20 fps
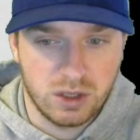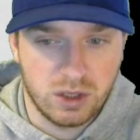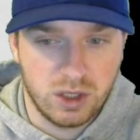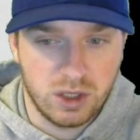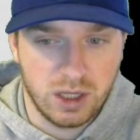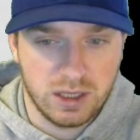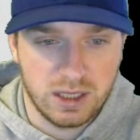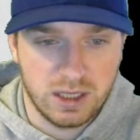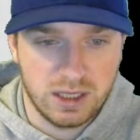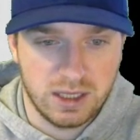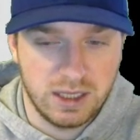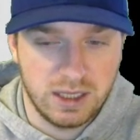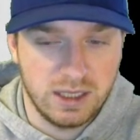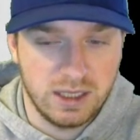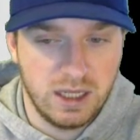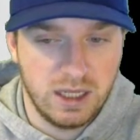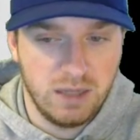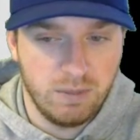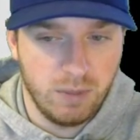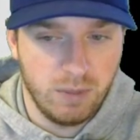just as
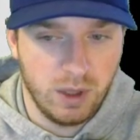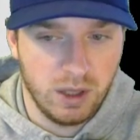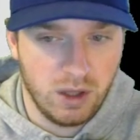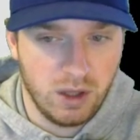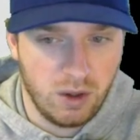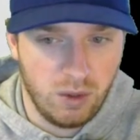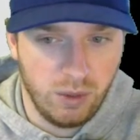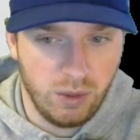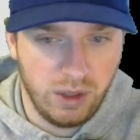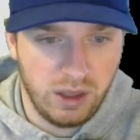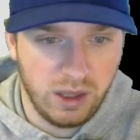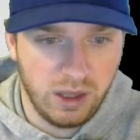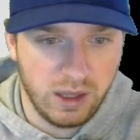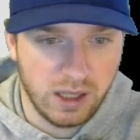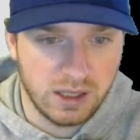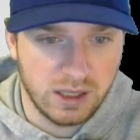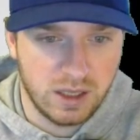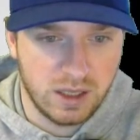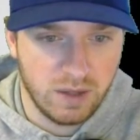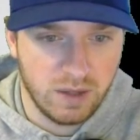easy, but the only thing
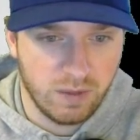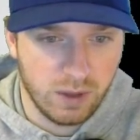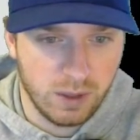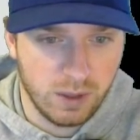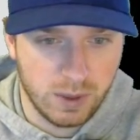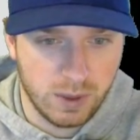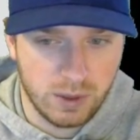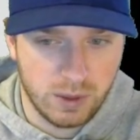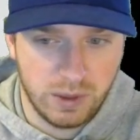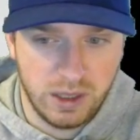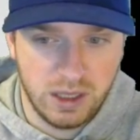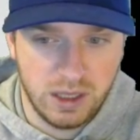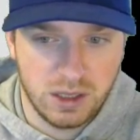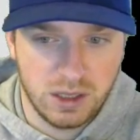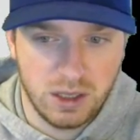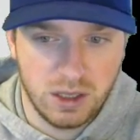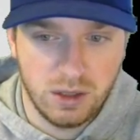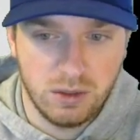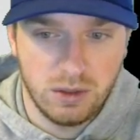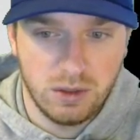that's different between these
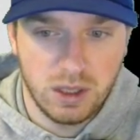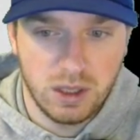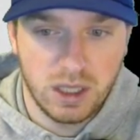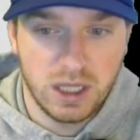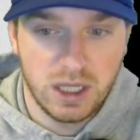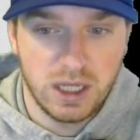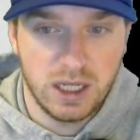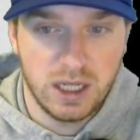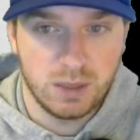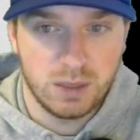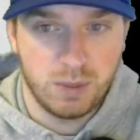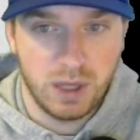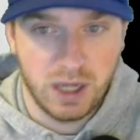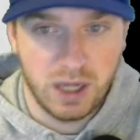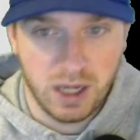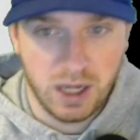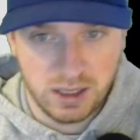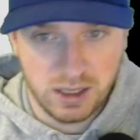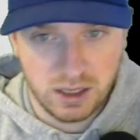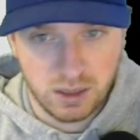two is
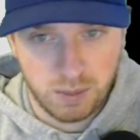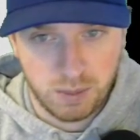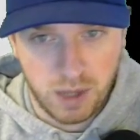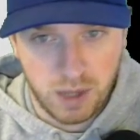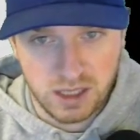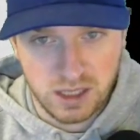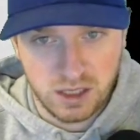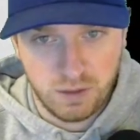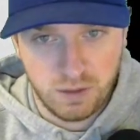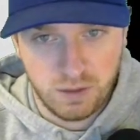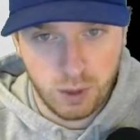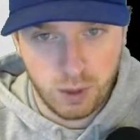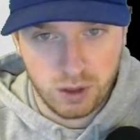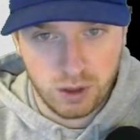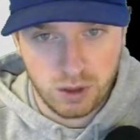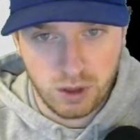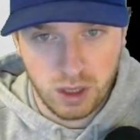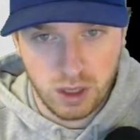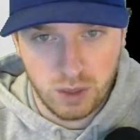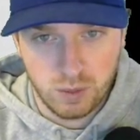because it's a positive
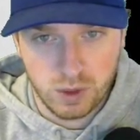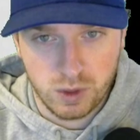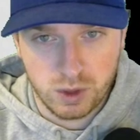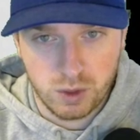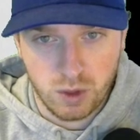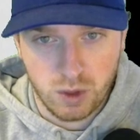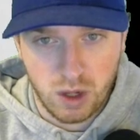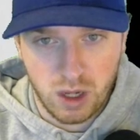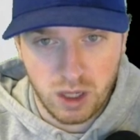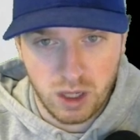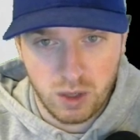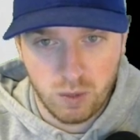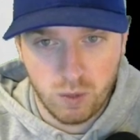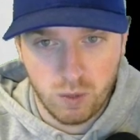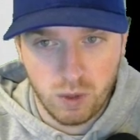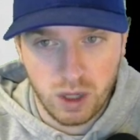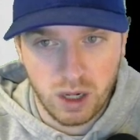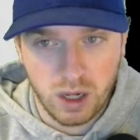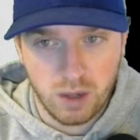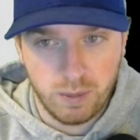particle and we're drawing
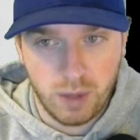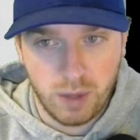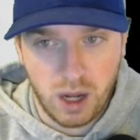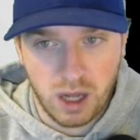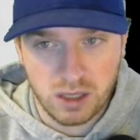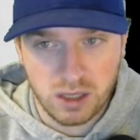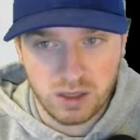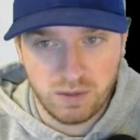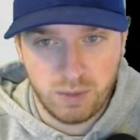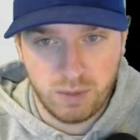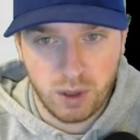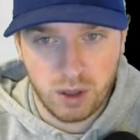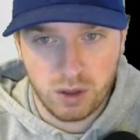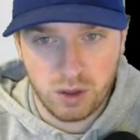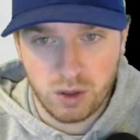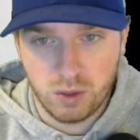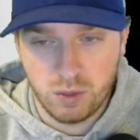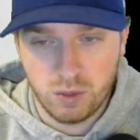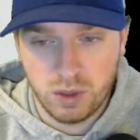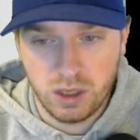where a positive
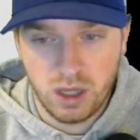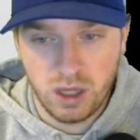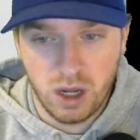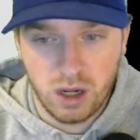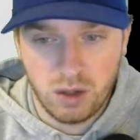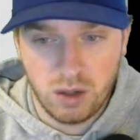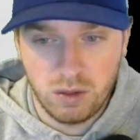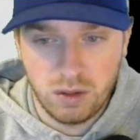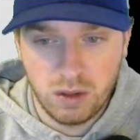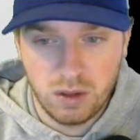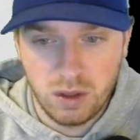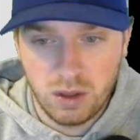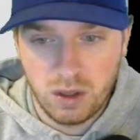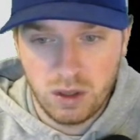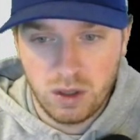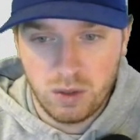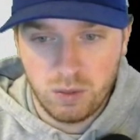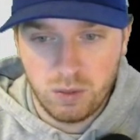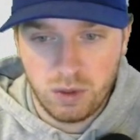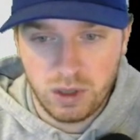particle would go.
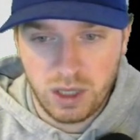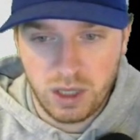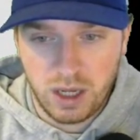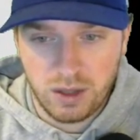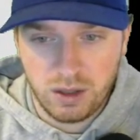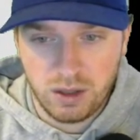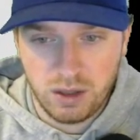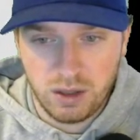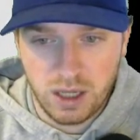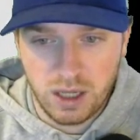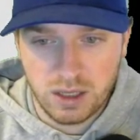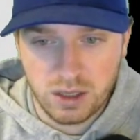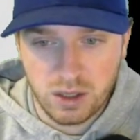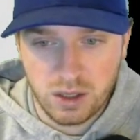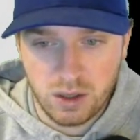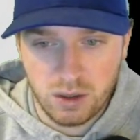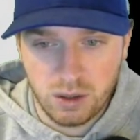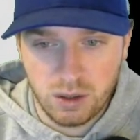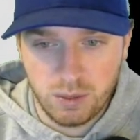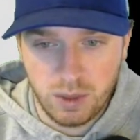Well, now the lines are
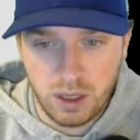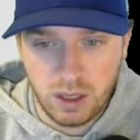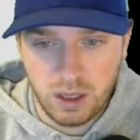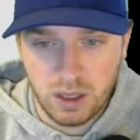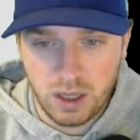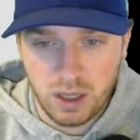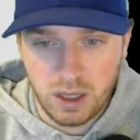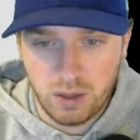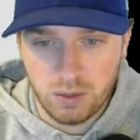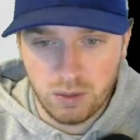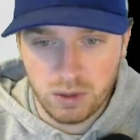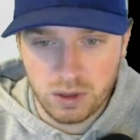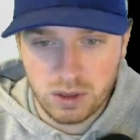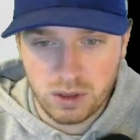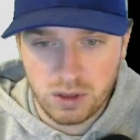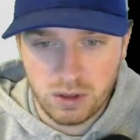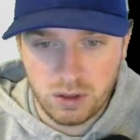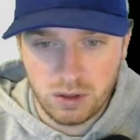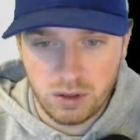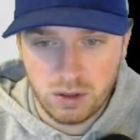going to be
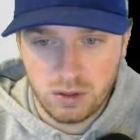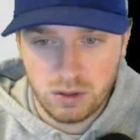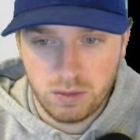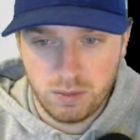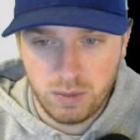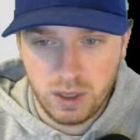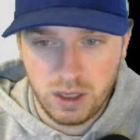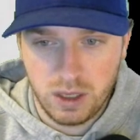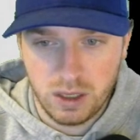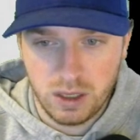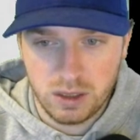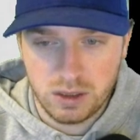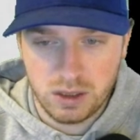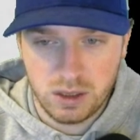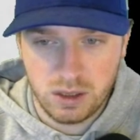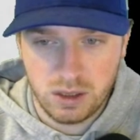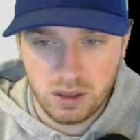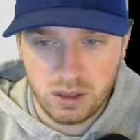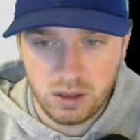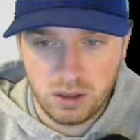outwards because
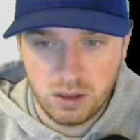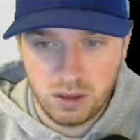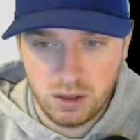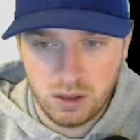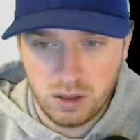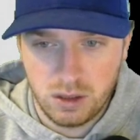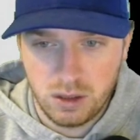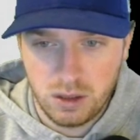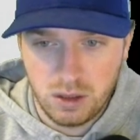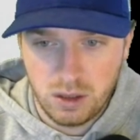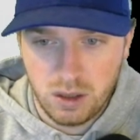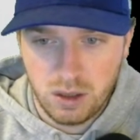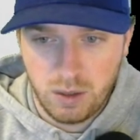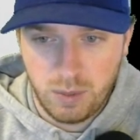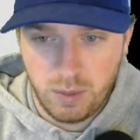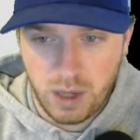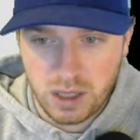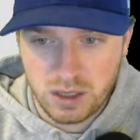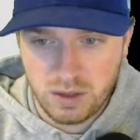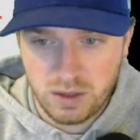
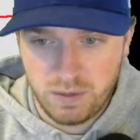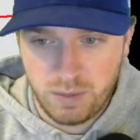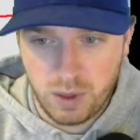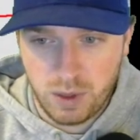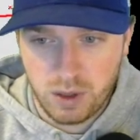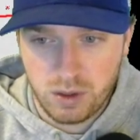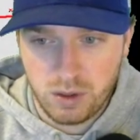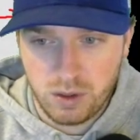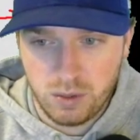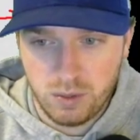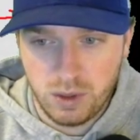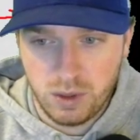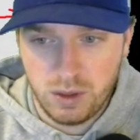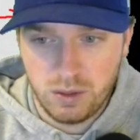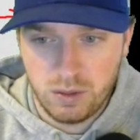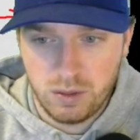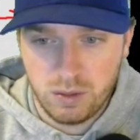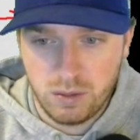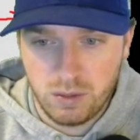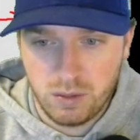a positive particle would
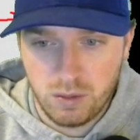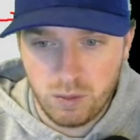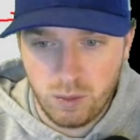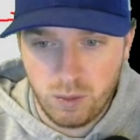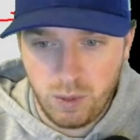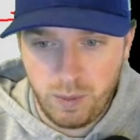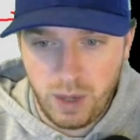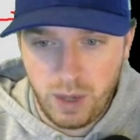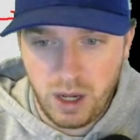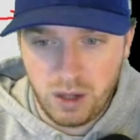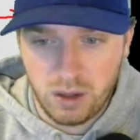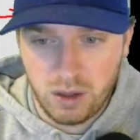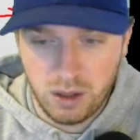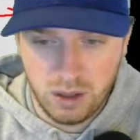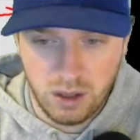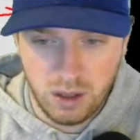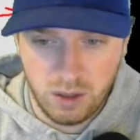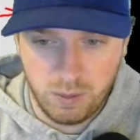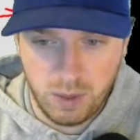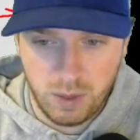repel
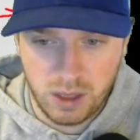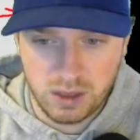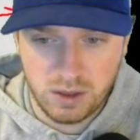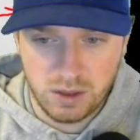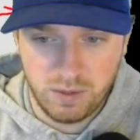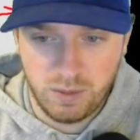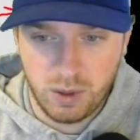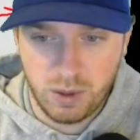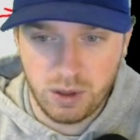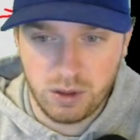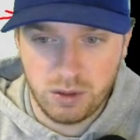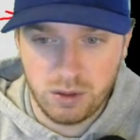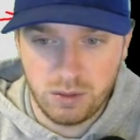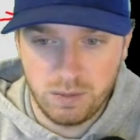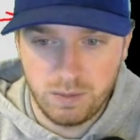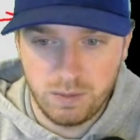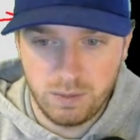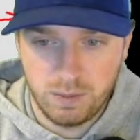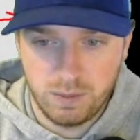another positive particle.